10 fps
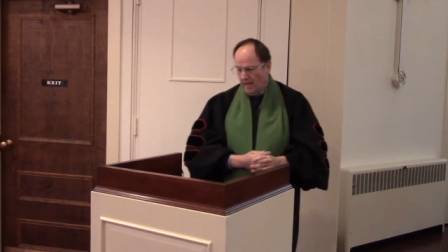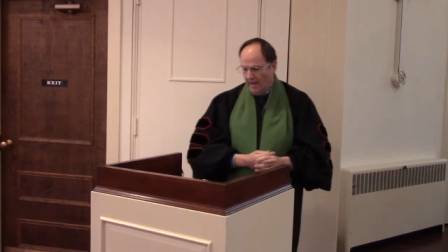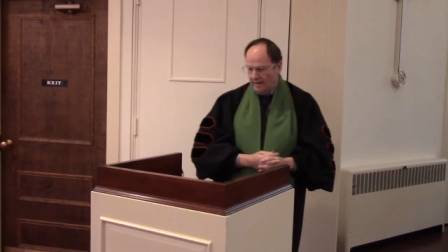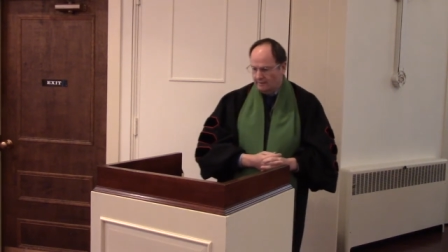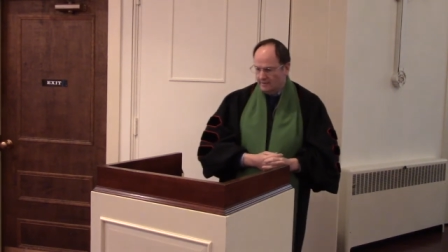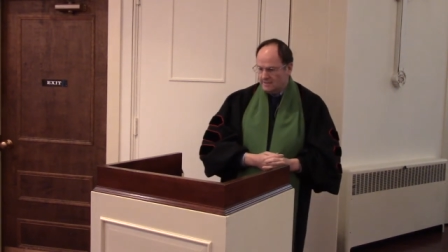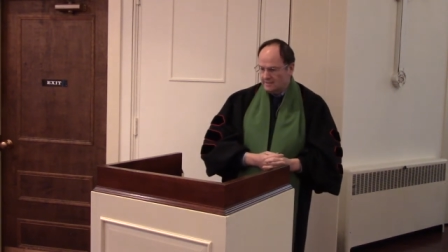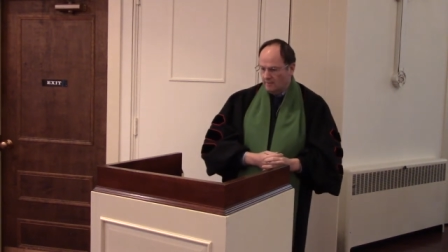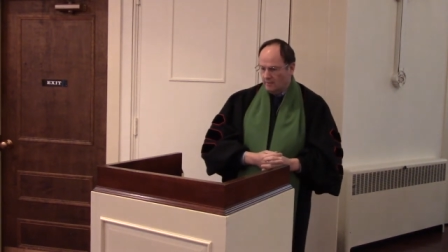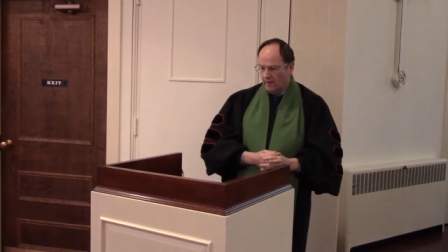And list
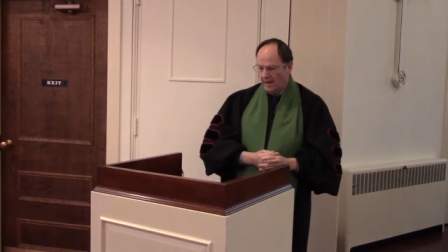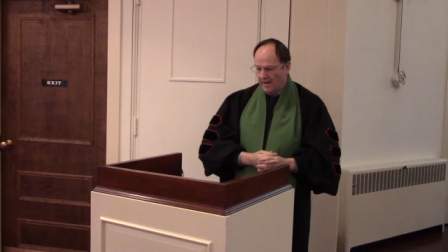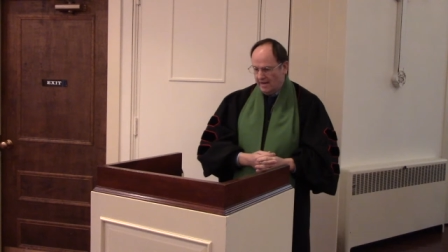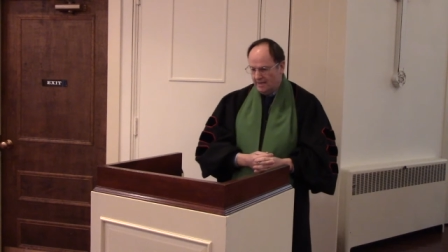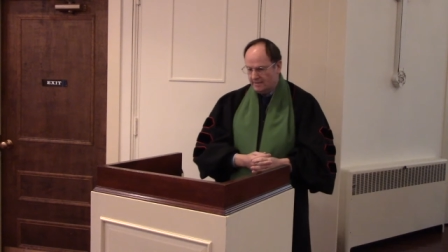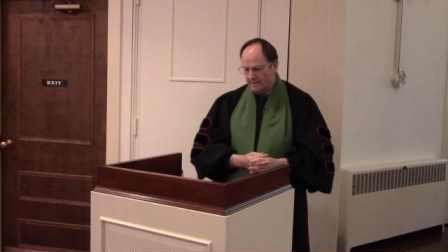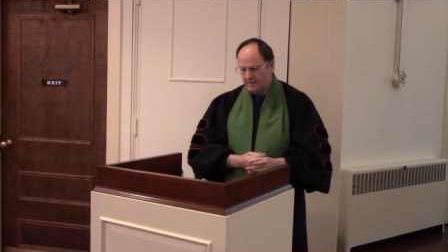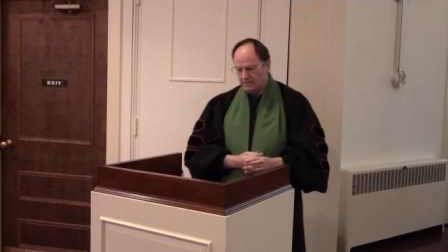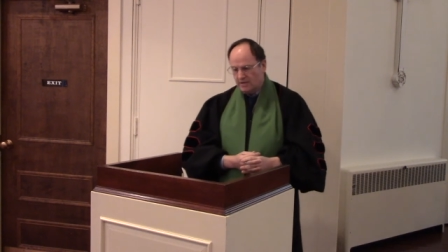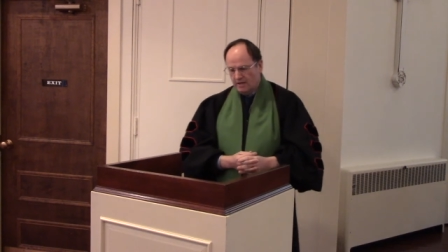number eight
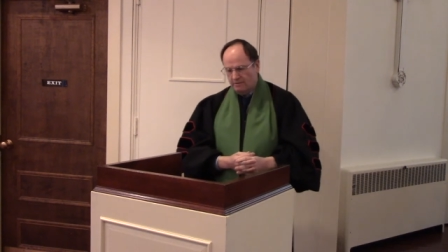is